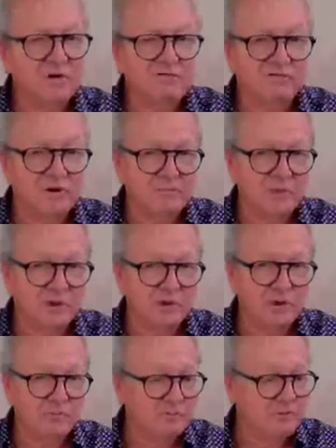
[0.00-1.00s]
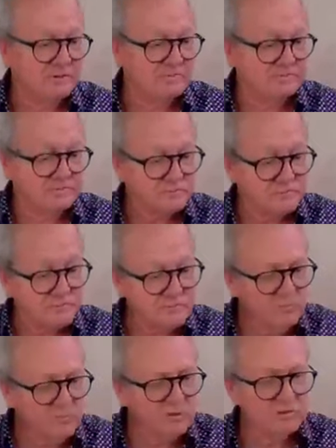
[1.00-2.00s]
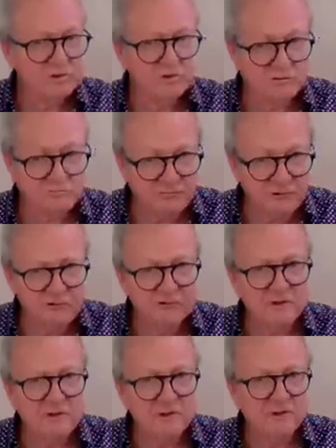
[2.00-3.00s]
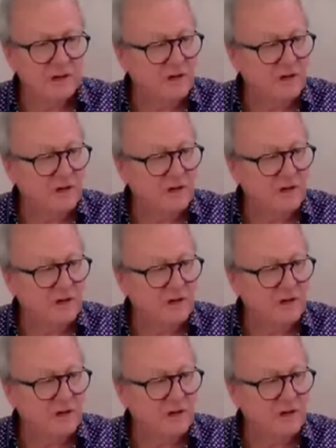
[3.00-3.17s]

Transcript: to move from the coupe to the flute.